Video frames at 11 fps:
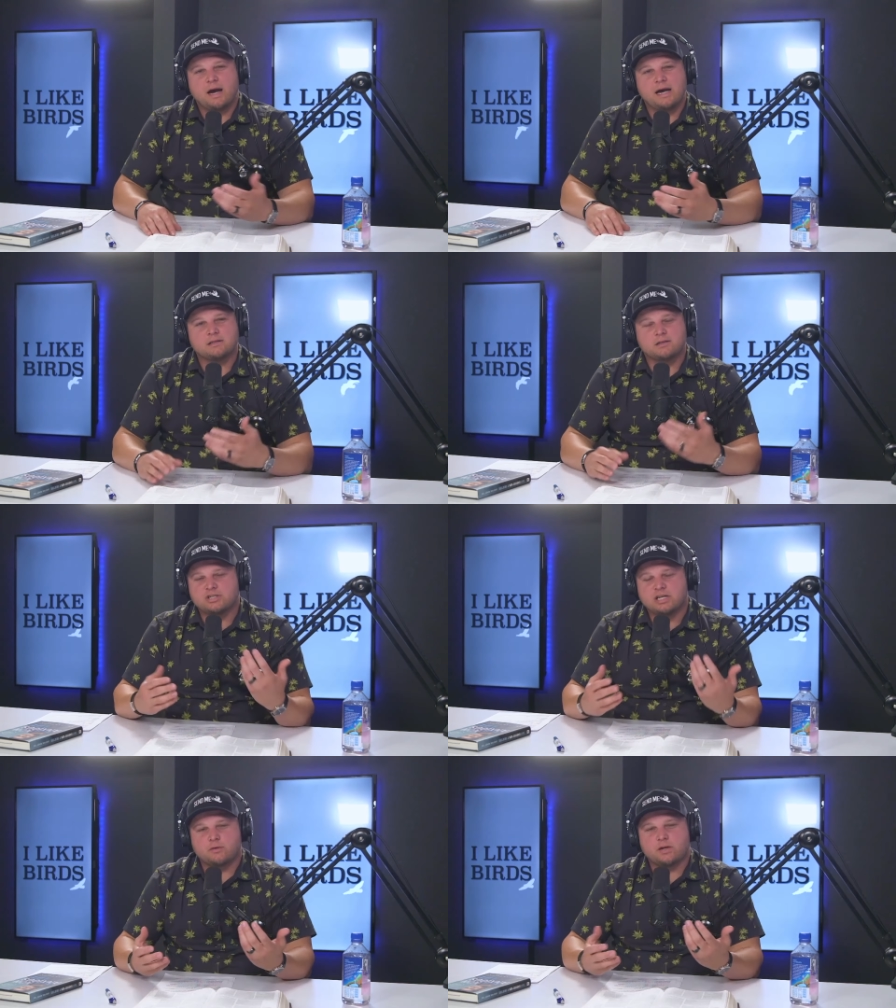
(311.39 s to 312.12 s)
Why is our
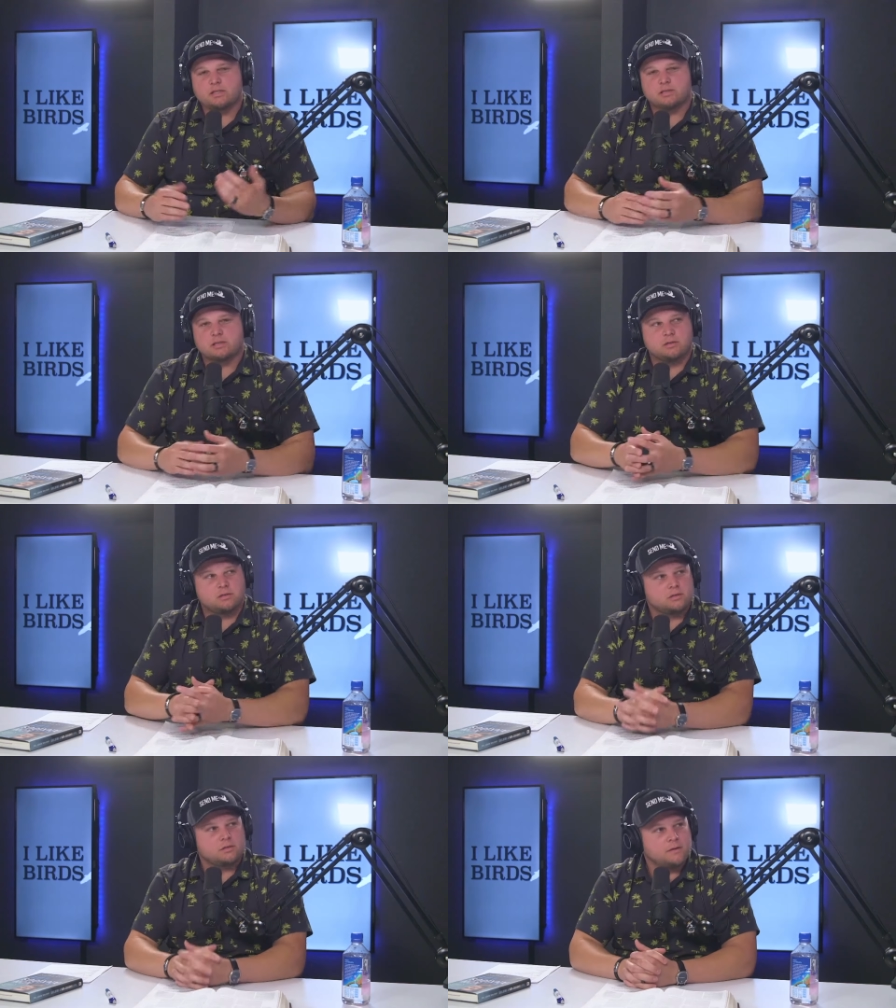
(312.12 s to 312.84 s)
we don't
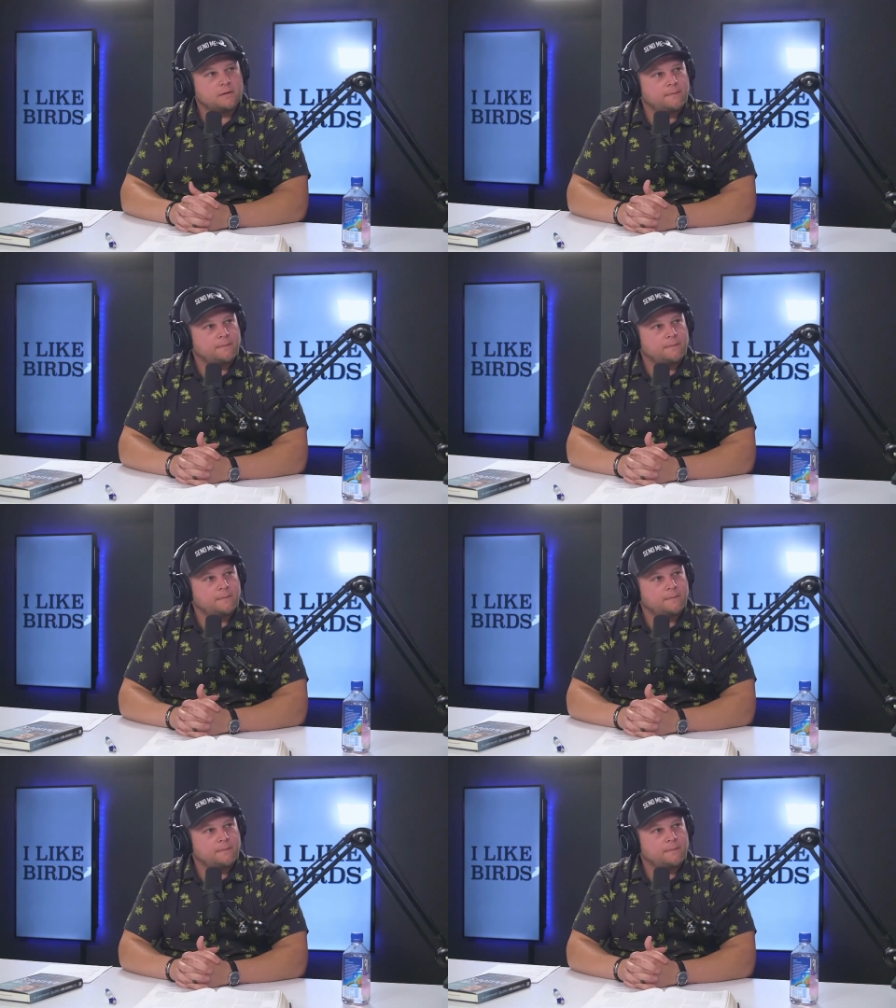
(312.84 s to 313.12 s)
even have it?